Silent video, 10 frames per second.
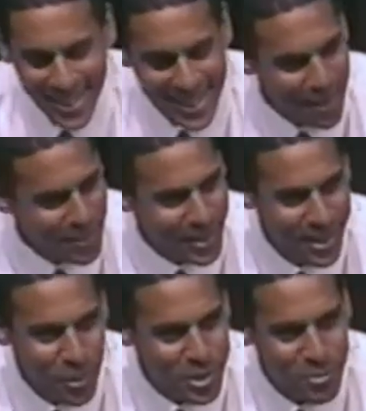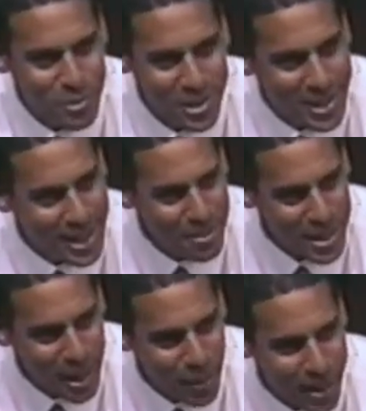Never. It wasn't designed to be
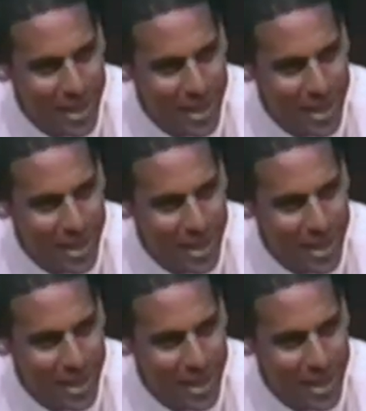that way.